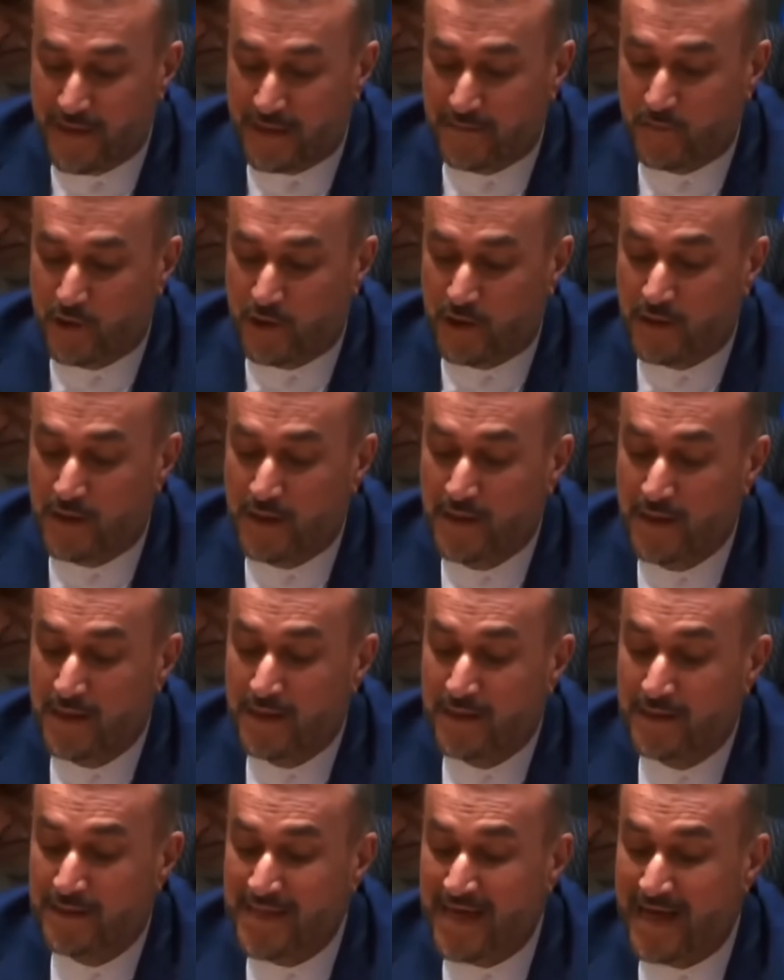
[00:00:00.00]

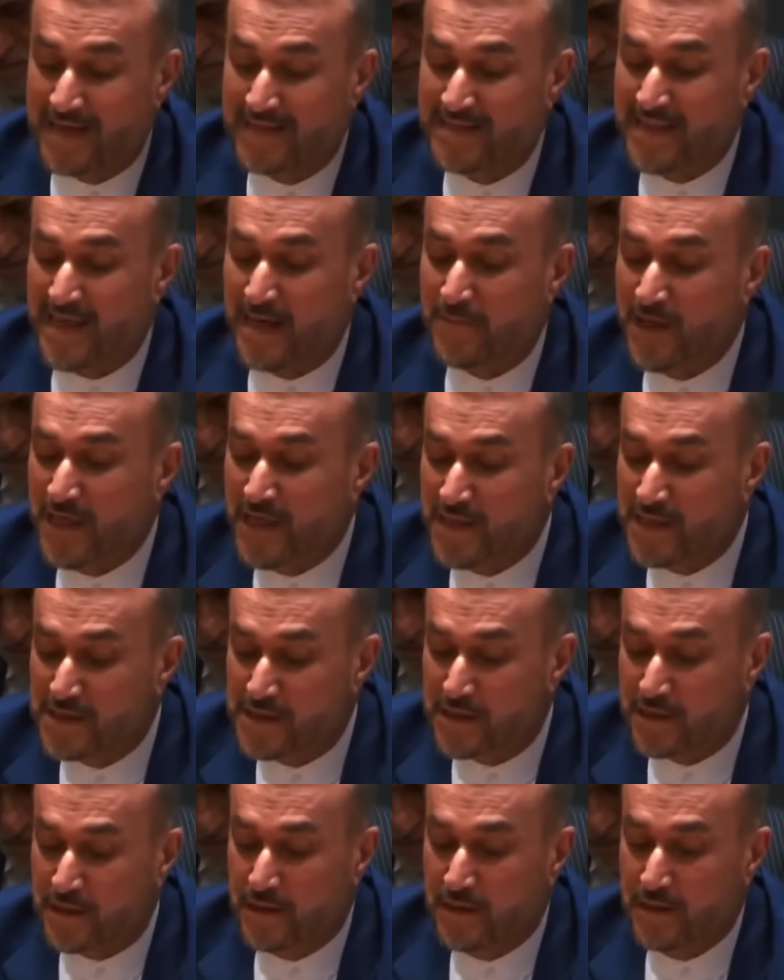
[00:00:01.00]
were killed in
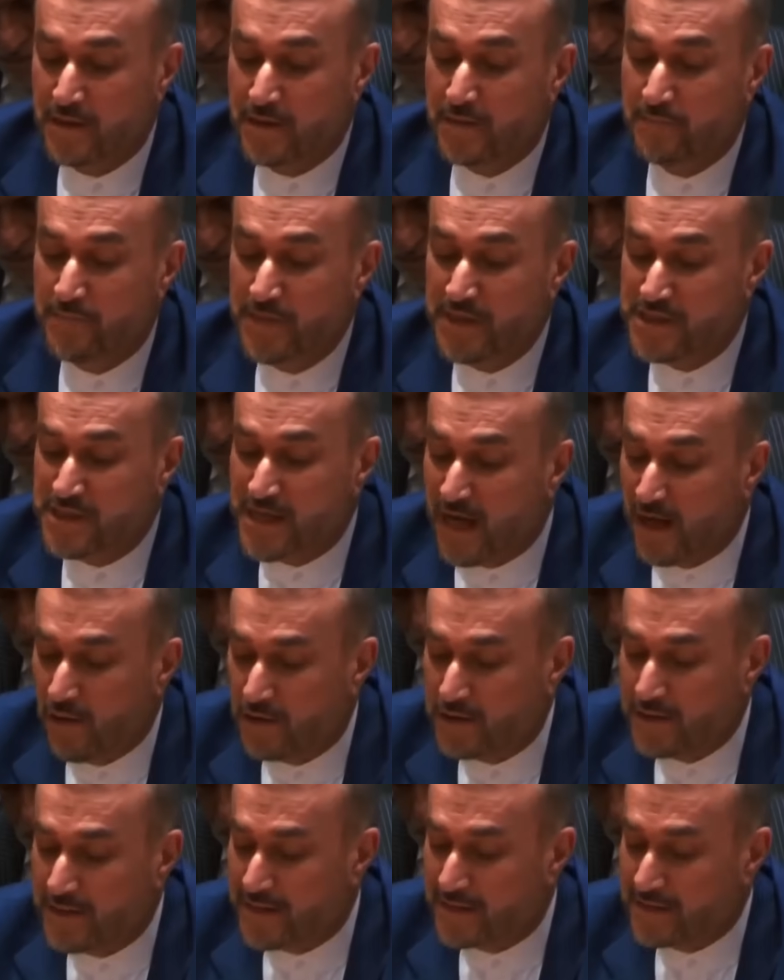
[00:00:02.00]
the recent missile
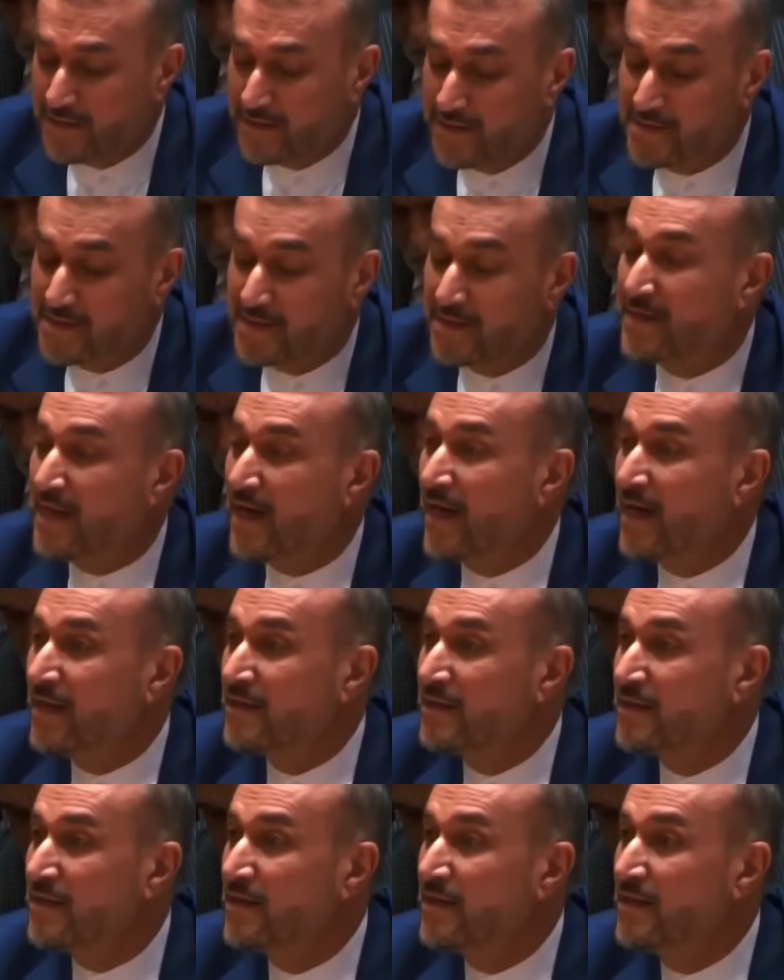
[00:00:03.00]
attacks
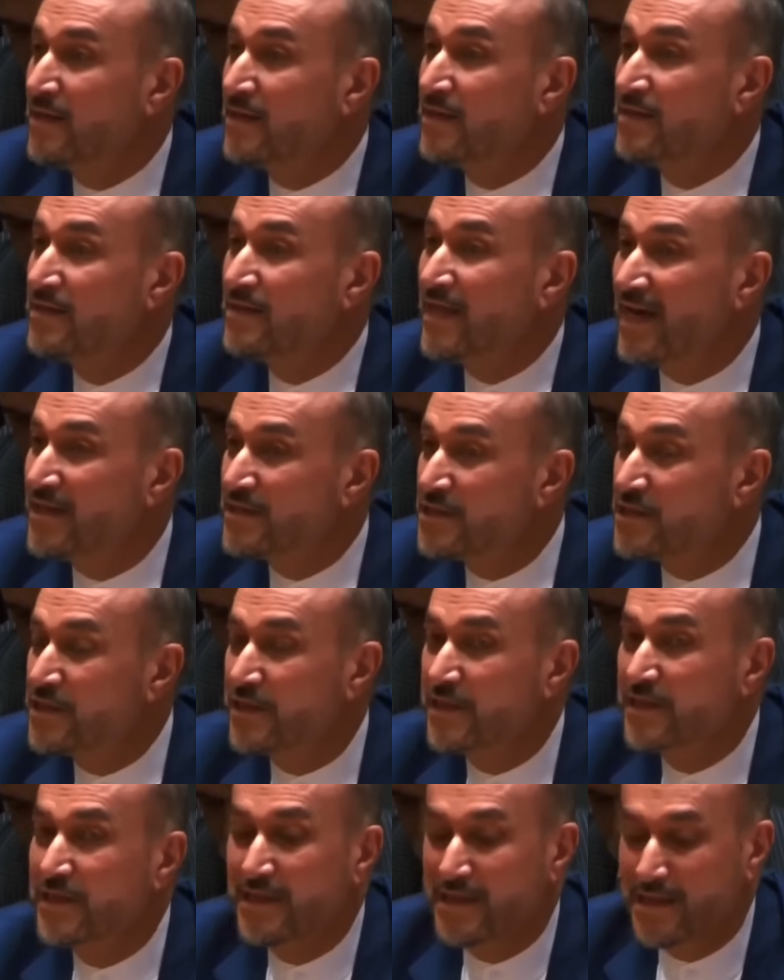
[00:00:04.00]
against our
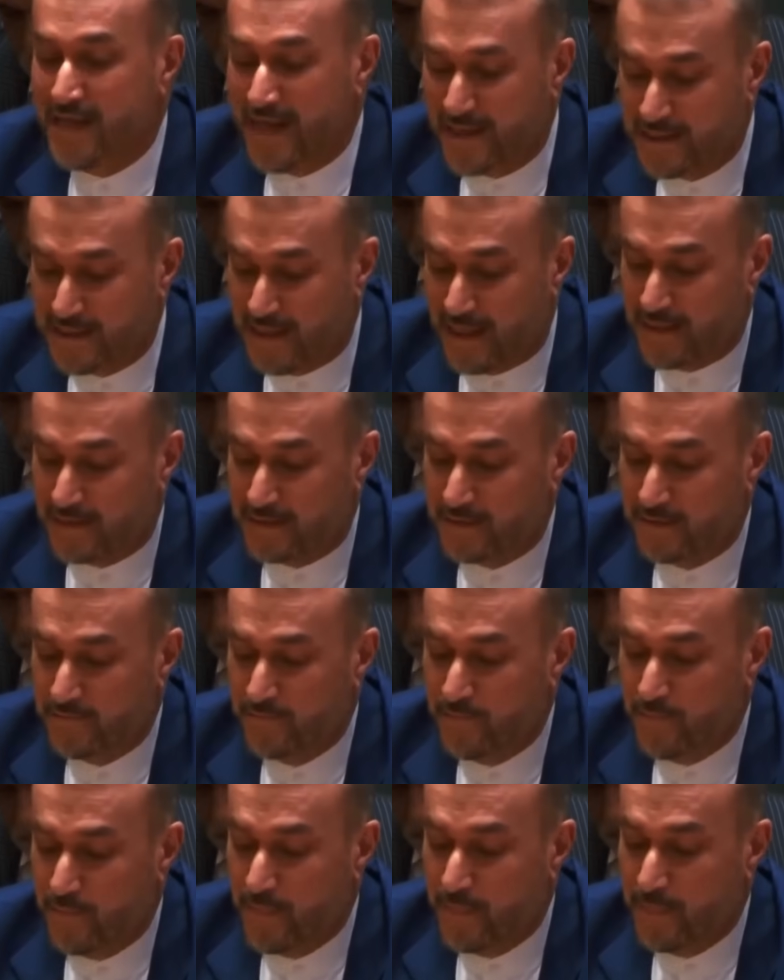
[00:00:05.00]
mission
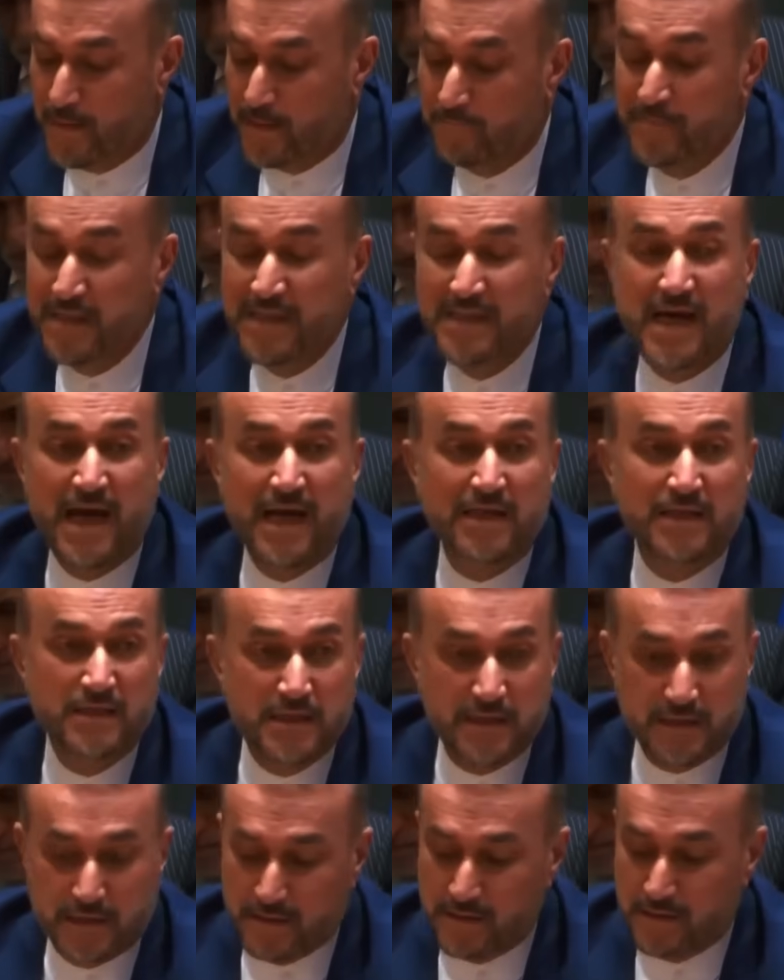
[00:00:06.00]
in
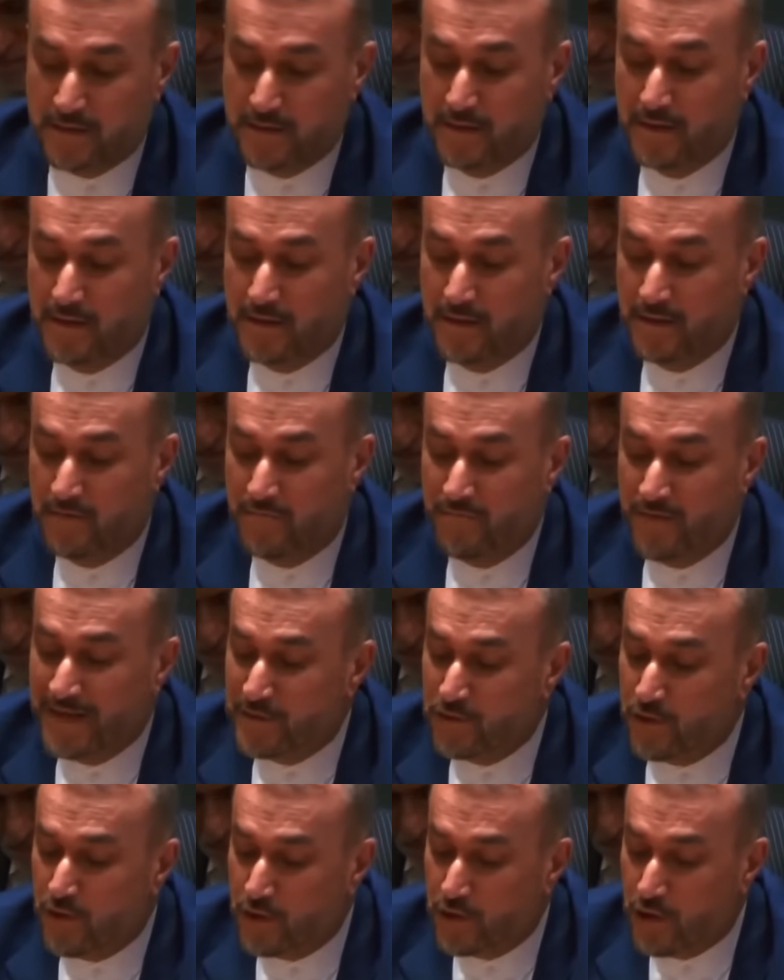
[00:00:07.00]

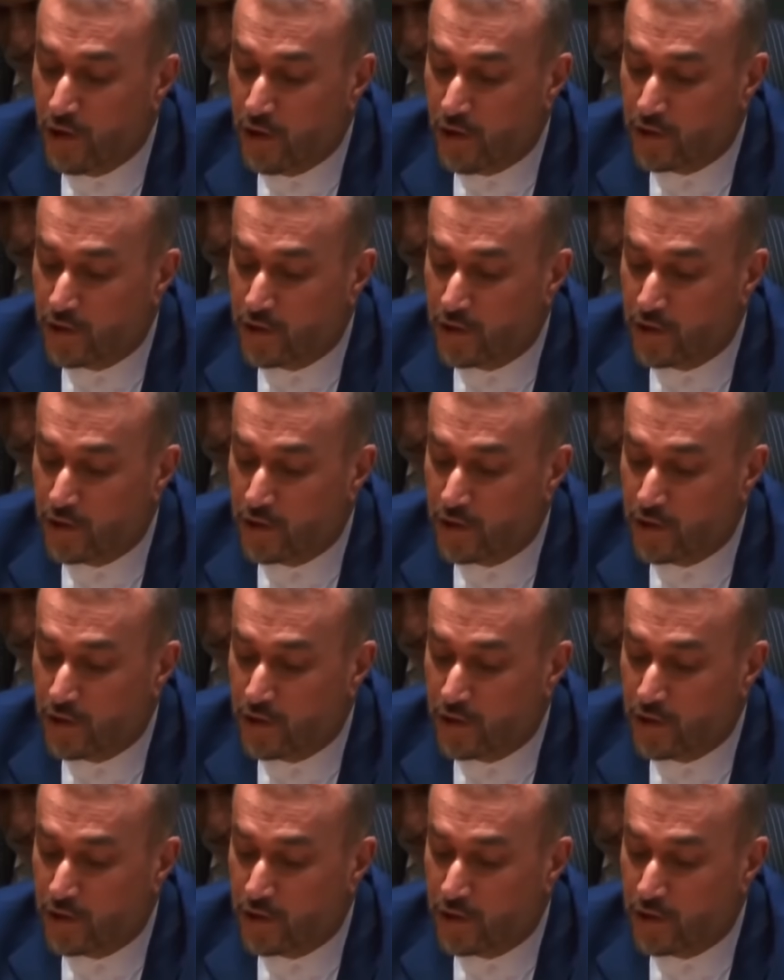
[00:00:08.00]
Damascus.